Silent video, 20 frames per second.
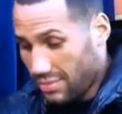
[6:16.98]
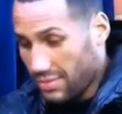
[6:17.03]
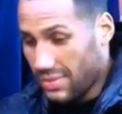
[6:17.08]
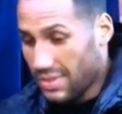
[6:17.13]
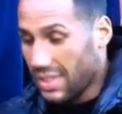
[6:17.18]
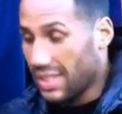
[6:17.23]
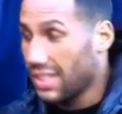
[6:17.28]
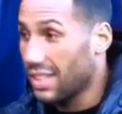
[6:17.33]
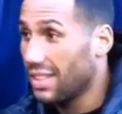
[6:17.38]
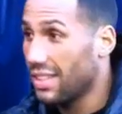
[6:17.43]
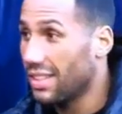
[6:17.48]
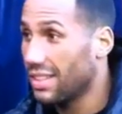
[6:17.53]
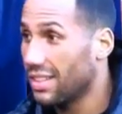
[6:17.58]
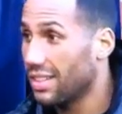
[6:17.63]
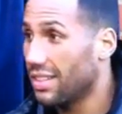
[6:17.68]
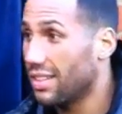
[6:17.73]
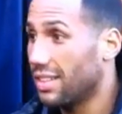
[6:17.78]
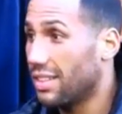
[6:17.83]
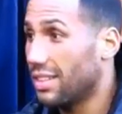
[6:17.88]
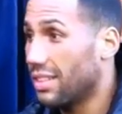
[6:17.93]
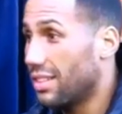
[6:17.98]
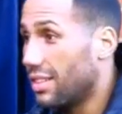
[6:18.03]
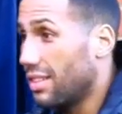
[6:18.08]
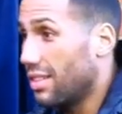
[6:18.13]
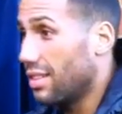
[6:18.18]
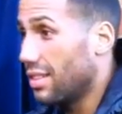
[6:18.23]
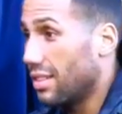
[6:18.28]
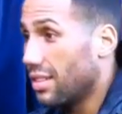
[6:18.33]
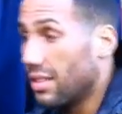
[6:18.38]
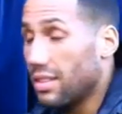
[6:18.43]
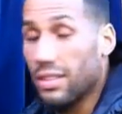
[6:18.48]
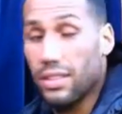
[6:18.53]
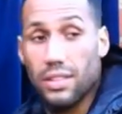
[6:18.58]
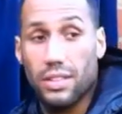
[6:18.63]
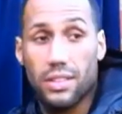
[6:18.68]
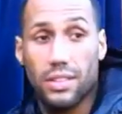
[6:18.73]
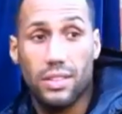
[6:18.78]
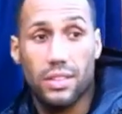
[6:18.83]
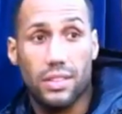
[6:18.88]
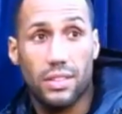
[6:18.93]

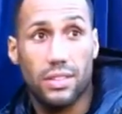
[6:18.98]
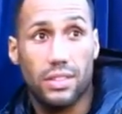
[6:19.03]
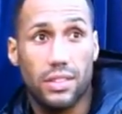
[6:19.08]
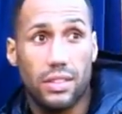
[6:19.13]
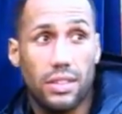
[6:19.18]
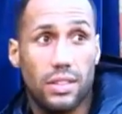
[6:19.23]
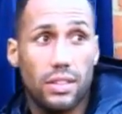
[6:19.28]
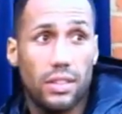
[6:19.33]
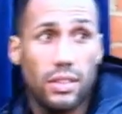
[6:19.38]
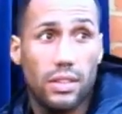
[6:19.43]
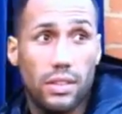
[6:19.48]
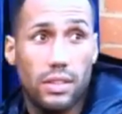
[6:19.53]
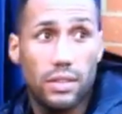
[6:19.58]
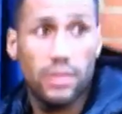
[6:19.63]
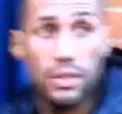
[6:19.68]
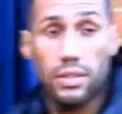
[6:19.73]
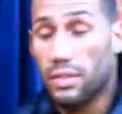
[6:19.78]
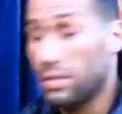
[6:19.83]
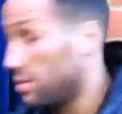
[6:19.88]
[no speech]